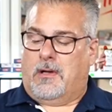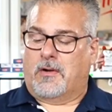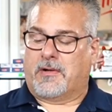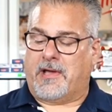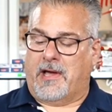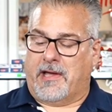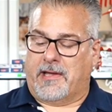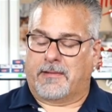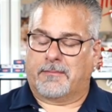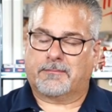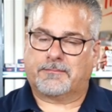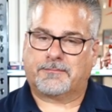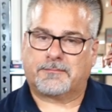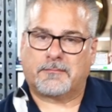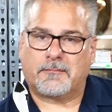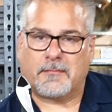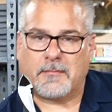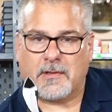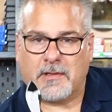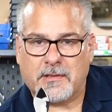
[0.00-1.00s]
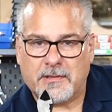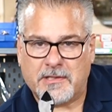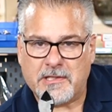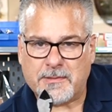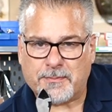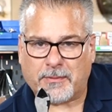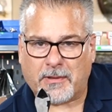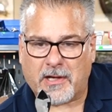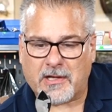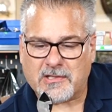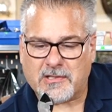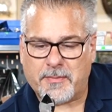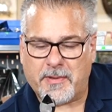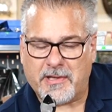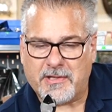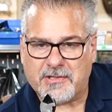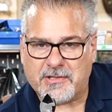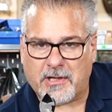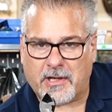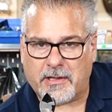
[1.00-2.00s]
Okay, these pliers are
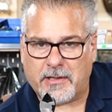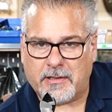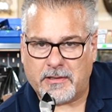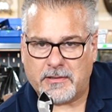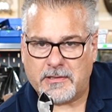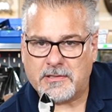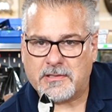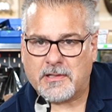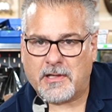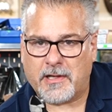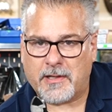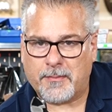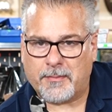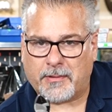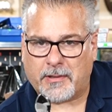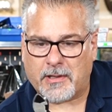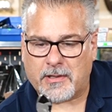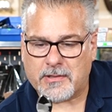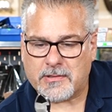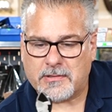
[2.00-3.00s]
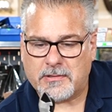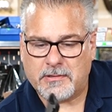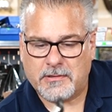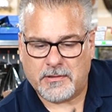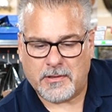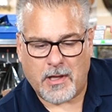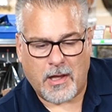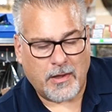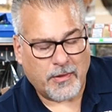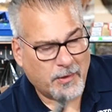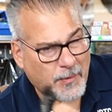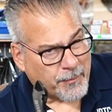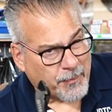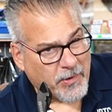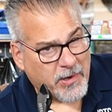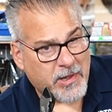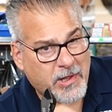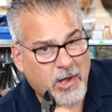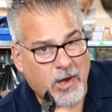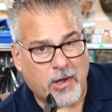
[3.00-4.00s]
made in China. These cutting pliers, they're
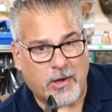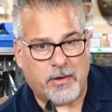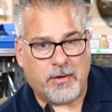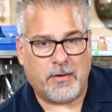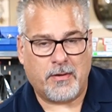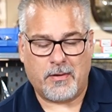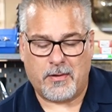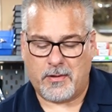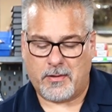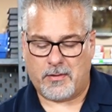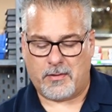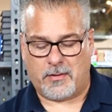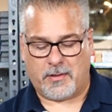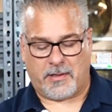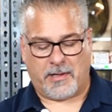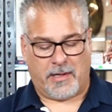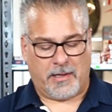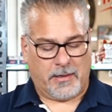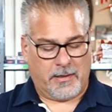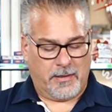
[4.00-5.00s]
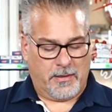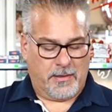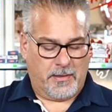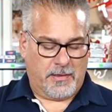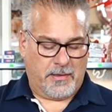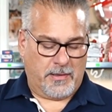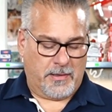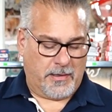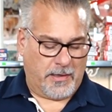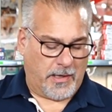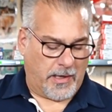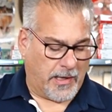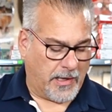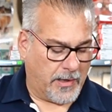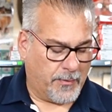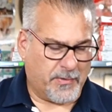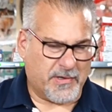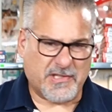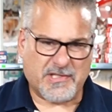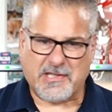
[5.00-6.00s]
pretty good. Okay,
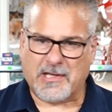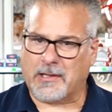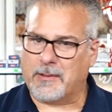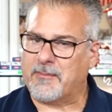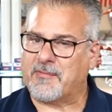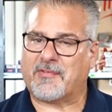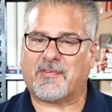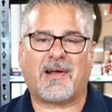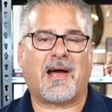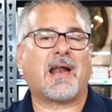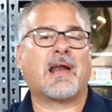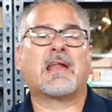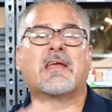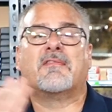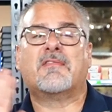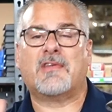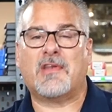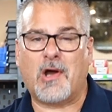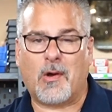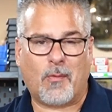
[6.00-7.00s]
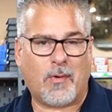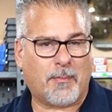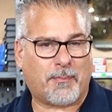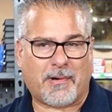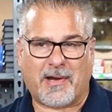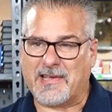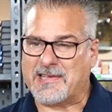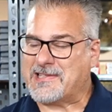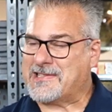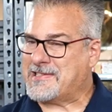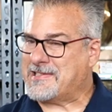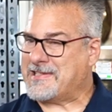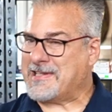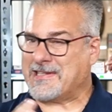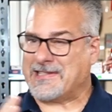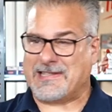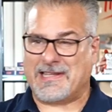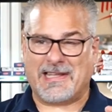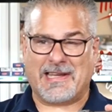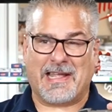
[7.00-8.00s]
and we sell them for I don't even know what price,
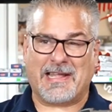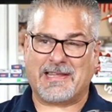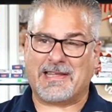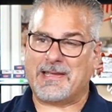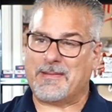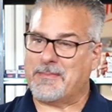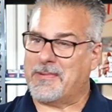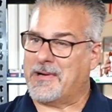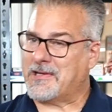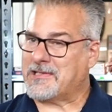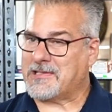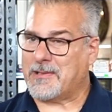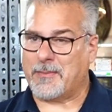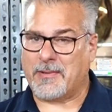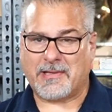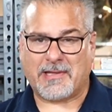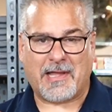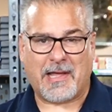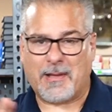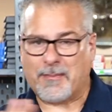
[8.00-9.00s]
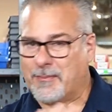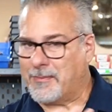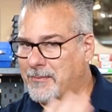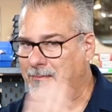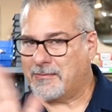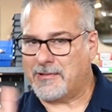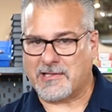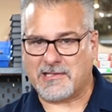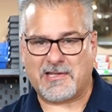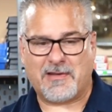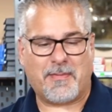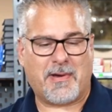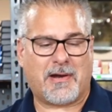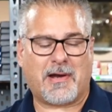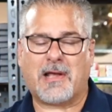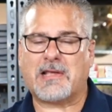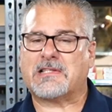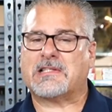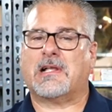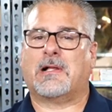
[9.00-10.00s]
16, 18 bucks, something like that. Twenty bucks doesn't even matter.
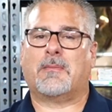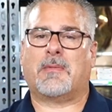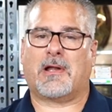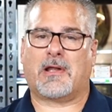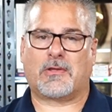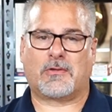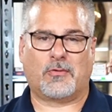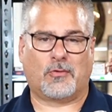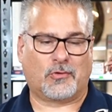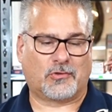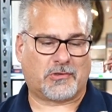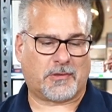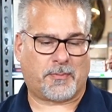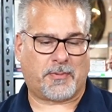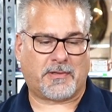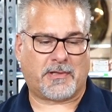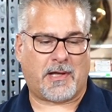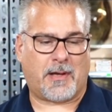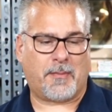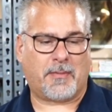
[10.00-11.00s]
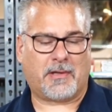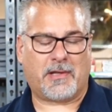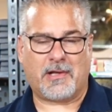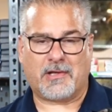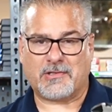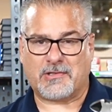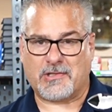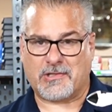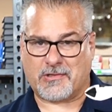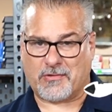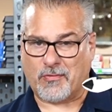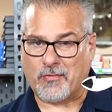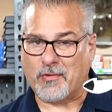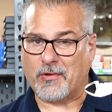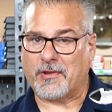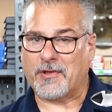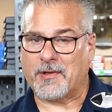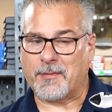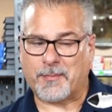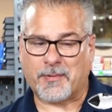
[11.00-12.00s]
I sell them on a tool truck predominantly because it's a
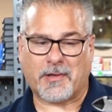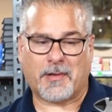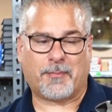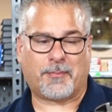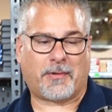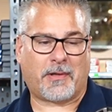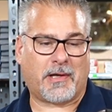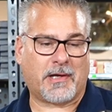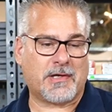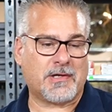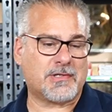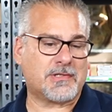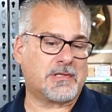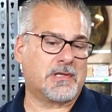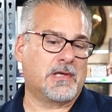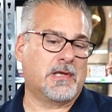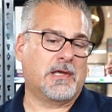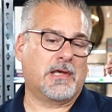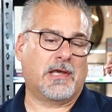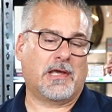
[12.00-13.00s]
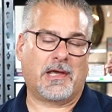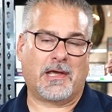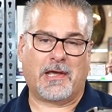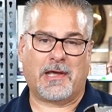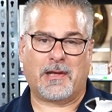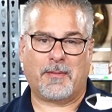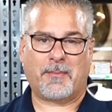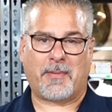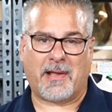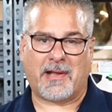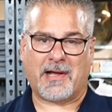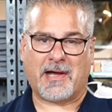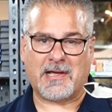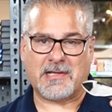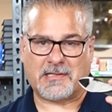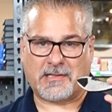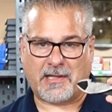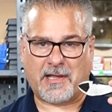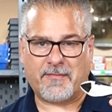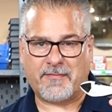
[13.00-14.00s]
really good pair of pliers, and my
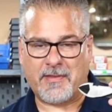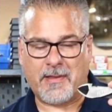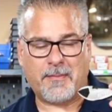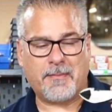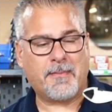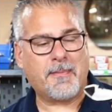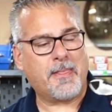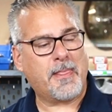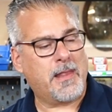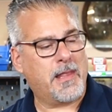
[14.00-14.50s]
guys love them,